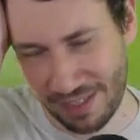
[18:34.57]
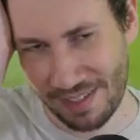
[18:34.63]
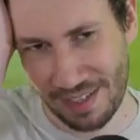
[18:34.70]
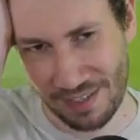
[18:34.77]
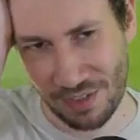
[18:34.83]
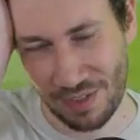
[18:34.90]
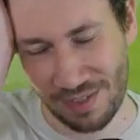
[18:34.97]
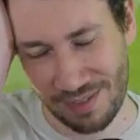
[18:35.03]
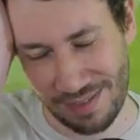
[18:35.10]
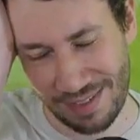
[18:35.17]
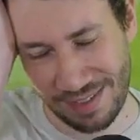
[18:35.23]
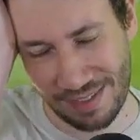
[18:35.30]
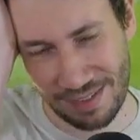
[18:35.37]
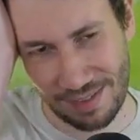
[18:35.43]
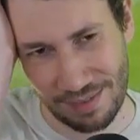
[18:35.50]
That's just...
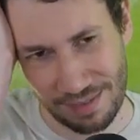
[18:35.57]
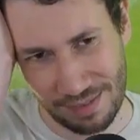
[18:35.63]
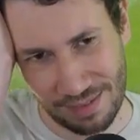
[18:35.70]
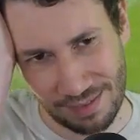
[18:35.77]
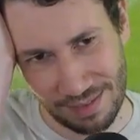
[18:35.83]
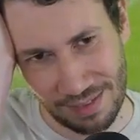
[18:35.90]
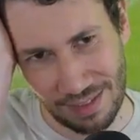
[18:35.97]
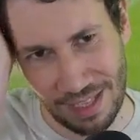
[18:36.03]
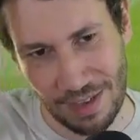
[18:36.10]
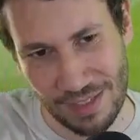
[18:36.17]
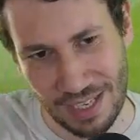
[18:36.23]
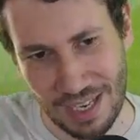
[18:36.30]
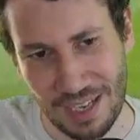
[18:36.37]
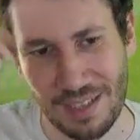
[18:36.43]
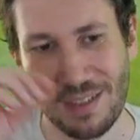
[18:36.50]
well, that
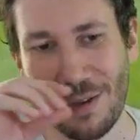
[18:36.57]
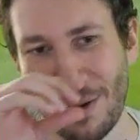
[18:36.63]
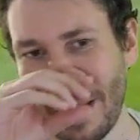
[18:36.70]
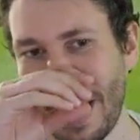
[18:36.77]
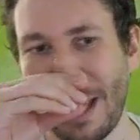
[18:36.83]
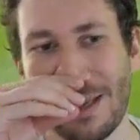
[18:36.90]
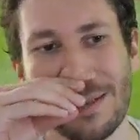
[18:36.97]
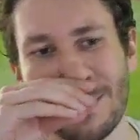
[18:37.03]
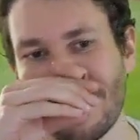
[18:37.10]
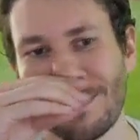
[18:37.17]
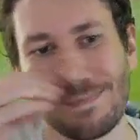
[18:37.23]
was a hit. Okay.